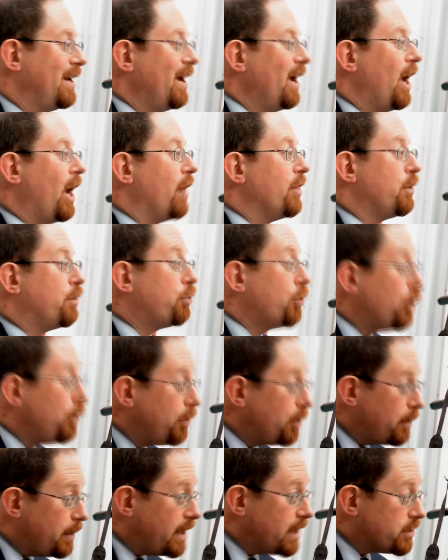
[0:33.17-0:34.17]
and the
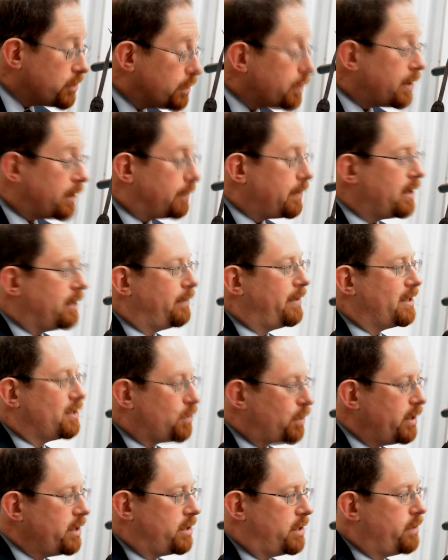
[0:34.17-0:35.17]
problem is, but it's
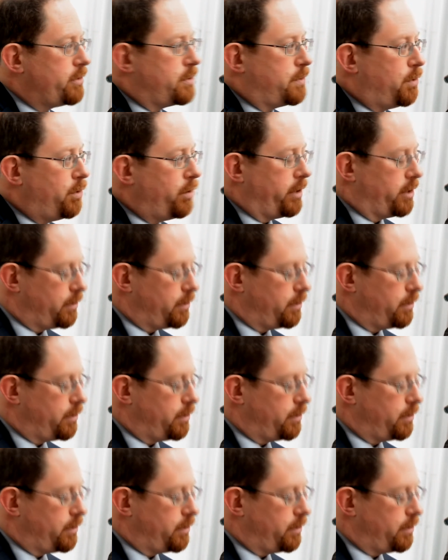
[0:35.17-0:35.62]
quite a serious point,